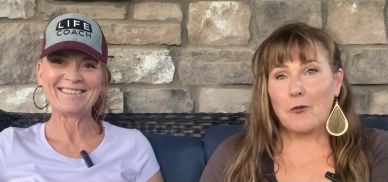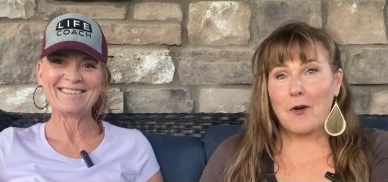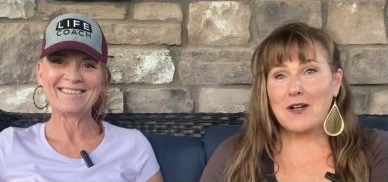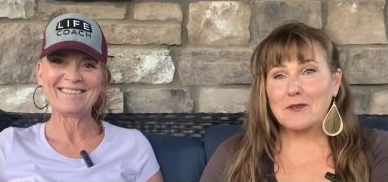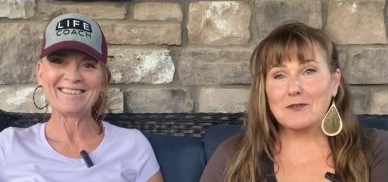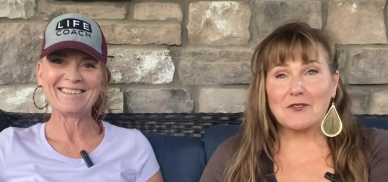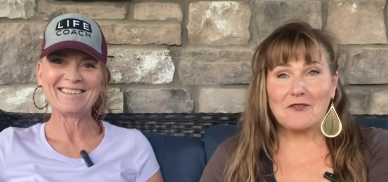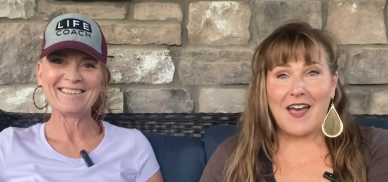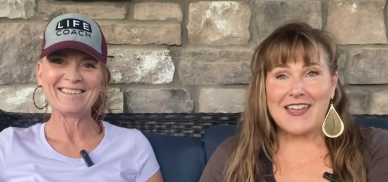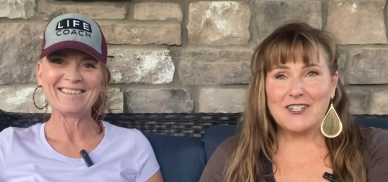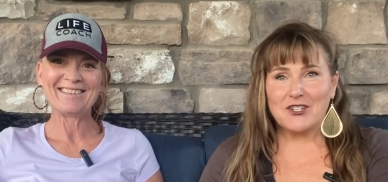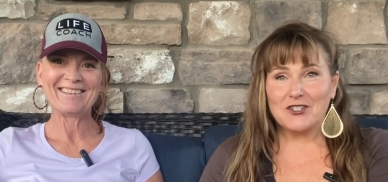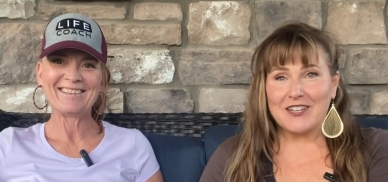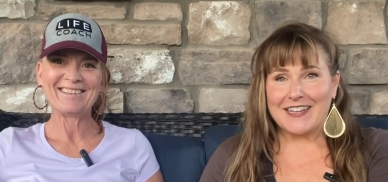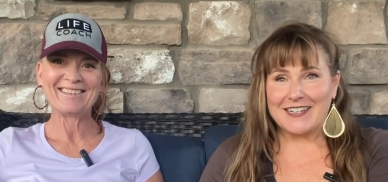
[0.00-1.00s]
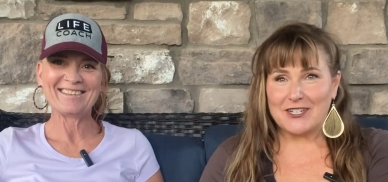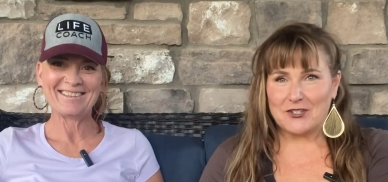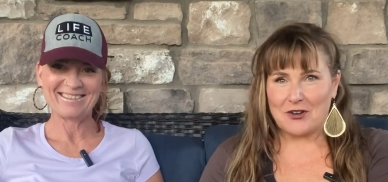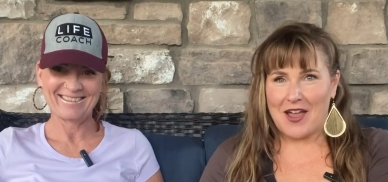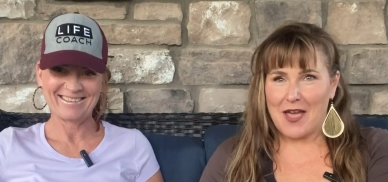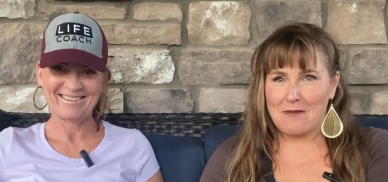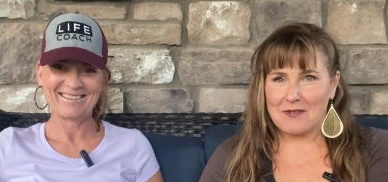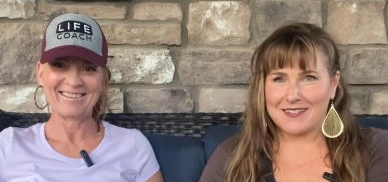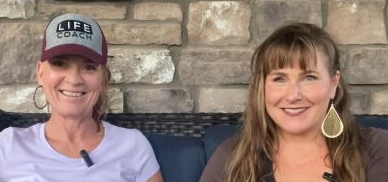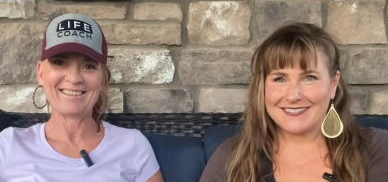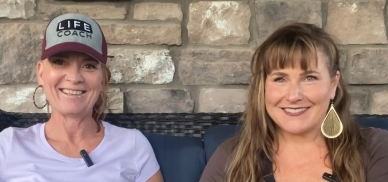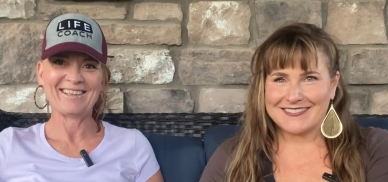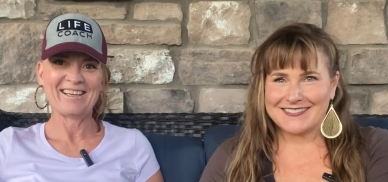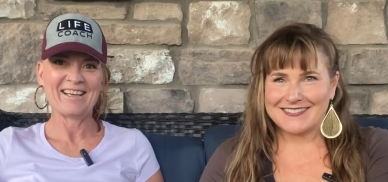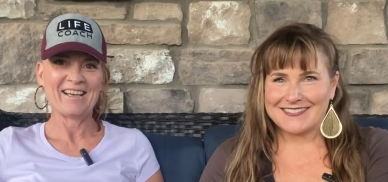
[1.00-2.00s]
Speaker 1: Welcome to Find Your Lady Tribe.
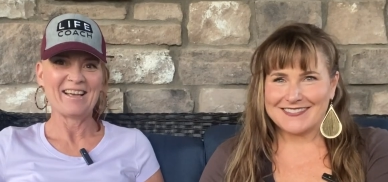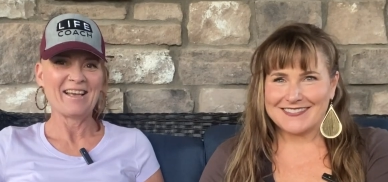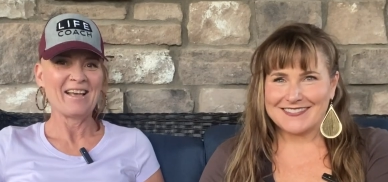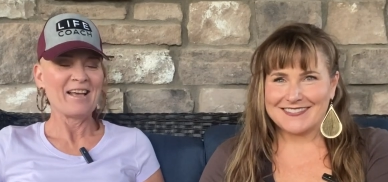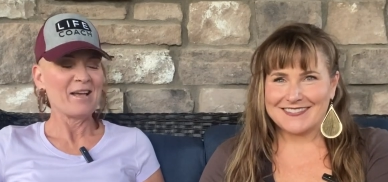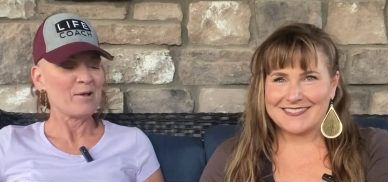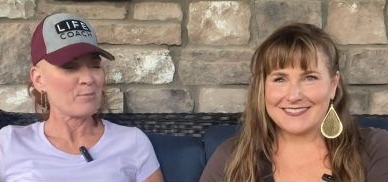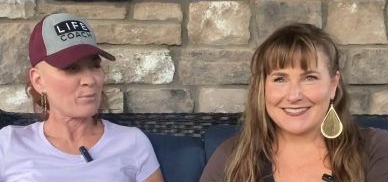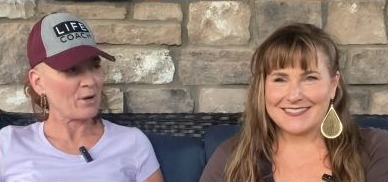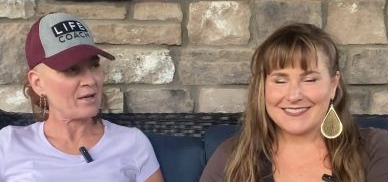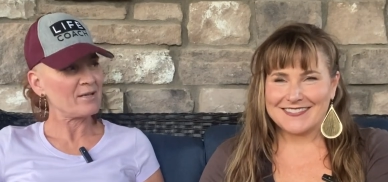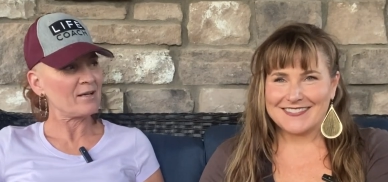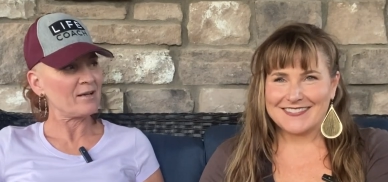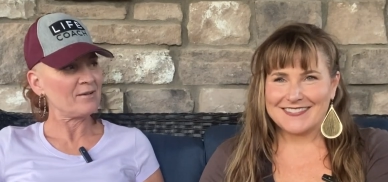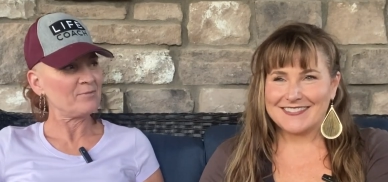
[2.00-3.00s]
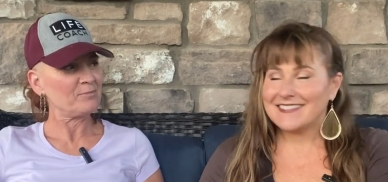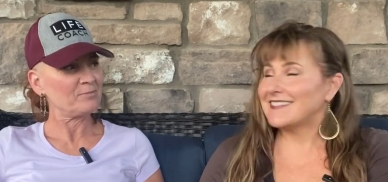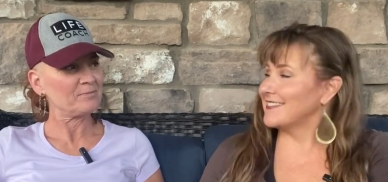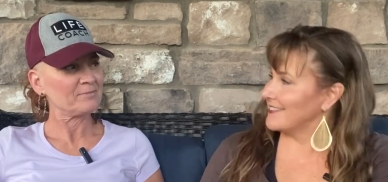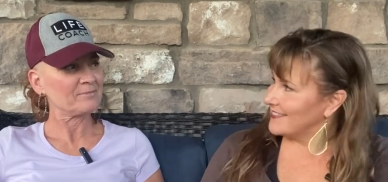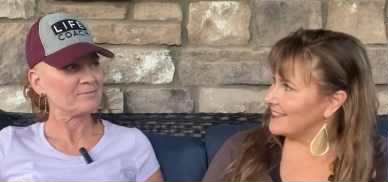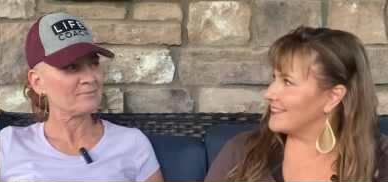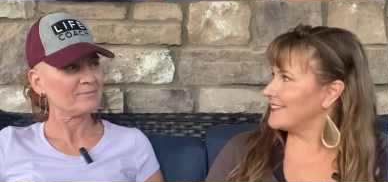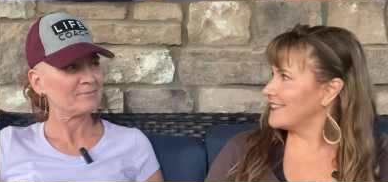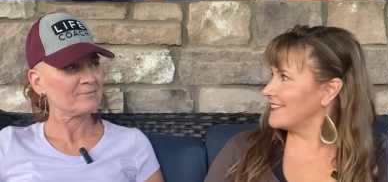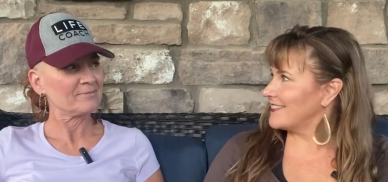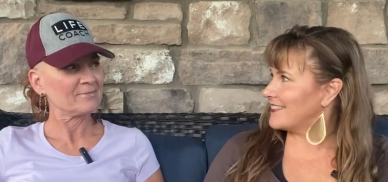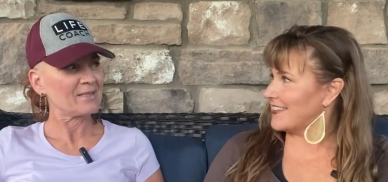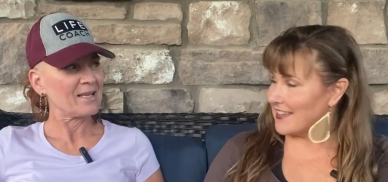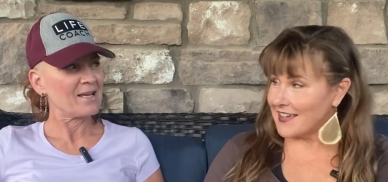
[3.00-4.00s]
Brenda.
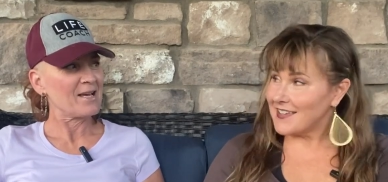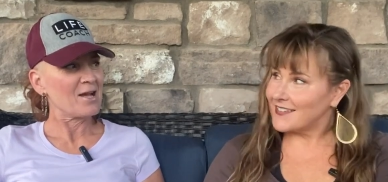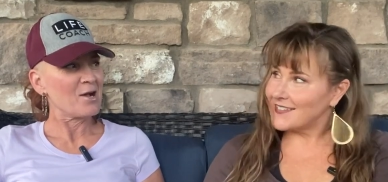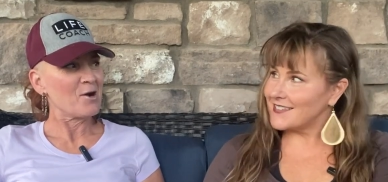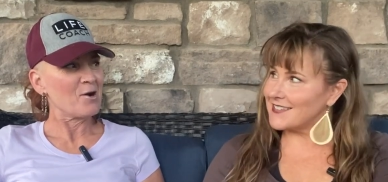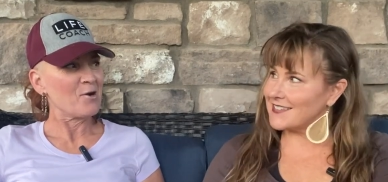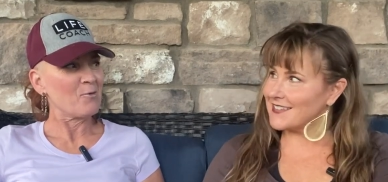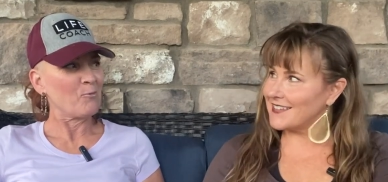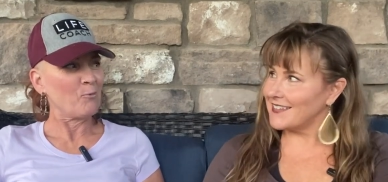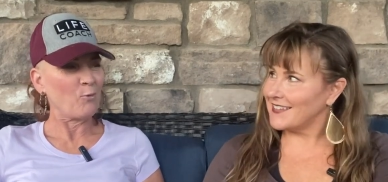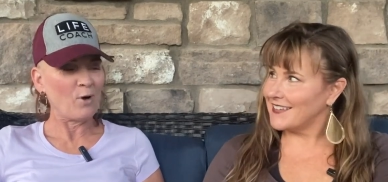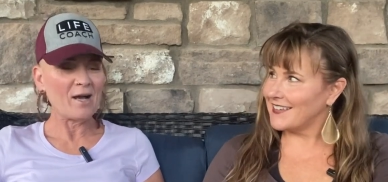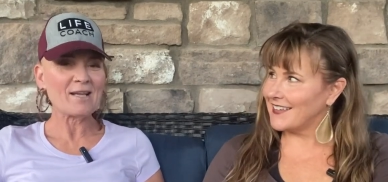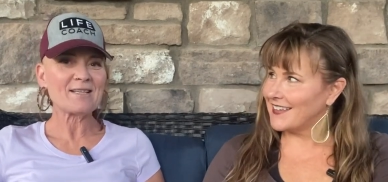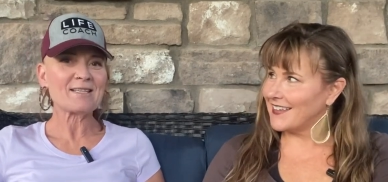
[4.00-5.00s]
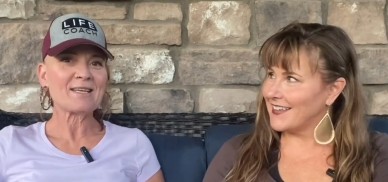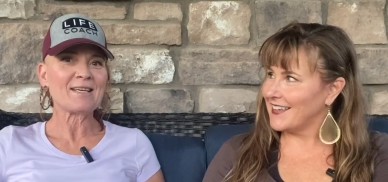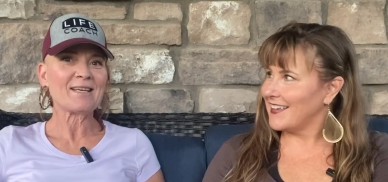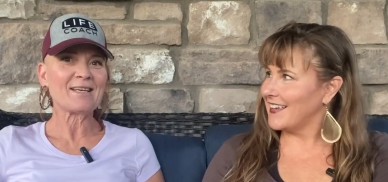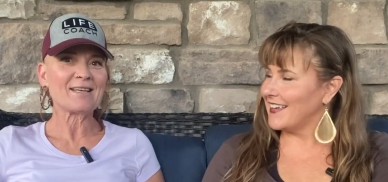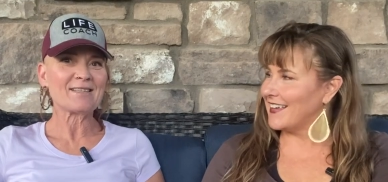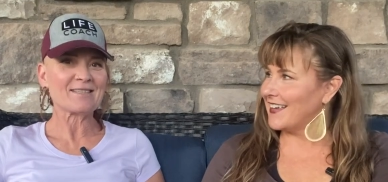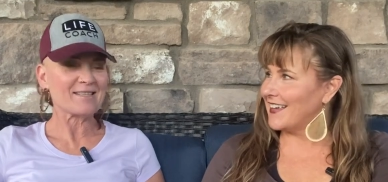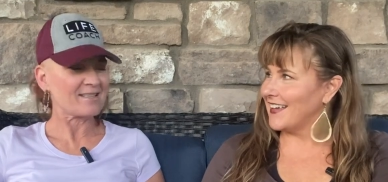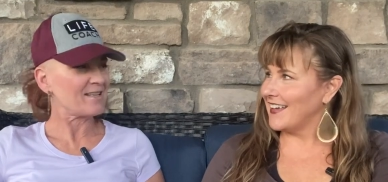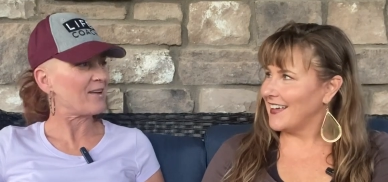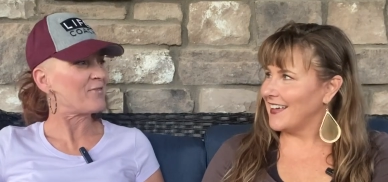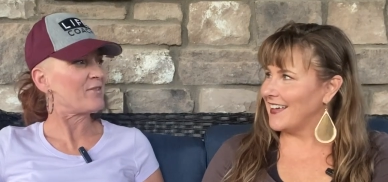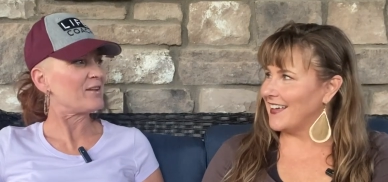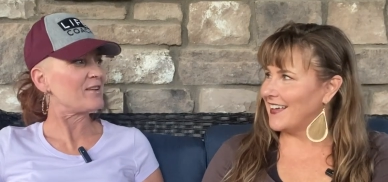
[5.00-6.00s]
Yes.
Speaker 2: What is the
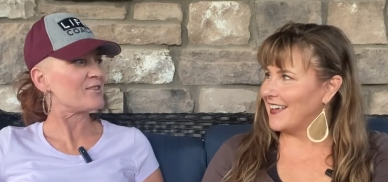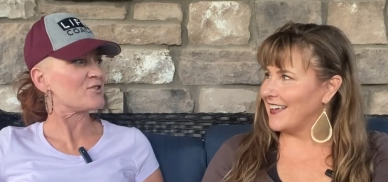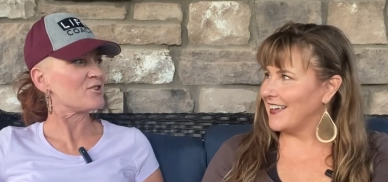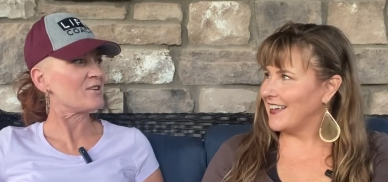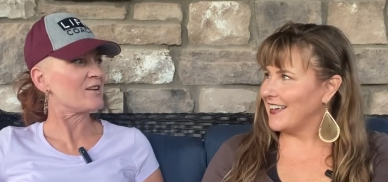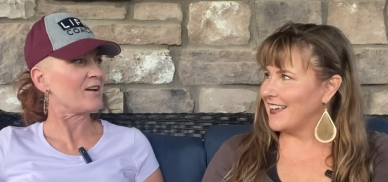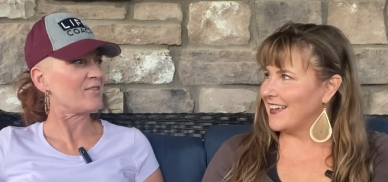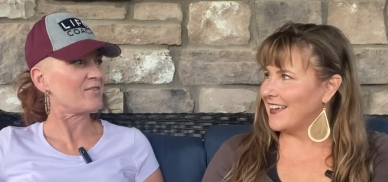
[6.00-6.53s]
definition